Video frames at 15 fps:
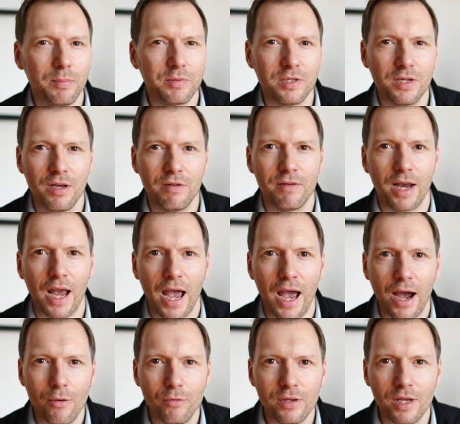observing
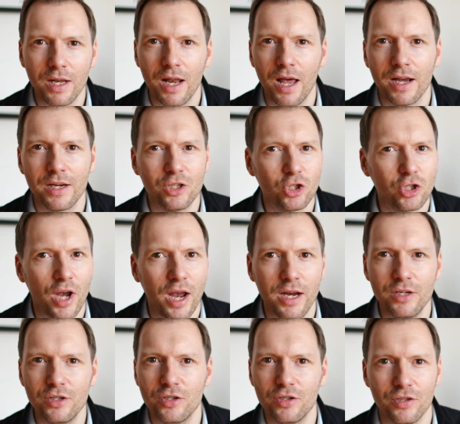how the light
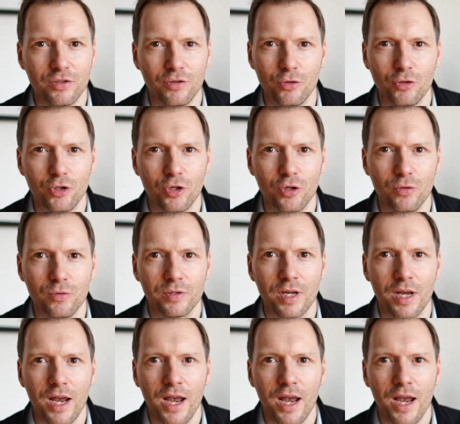changes as you shoot,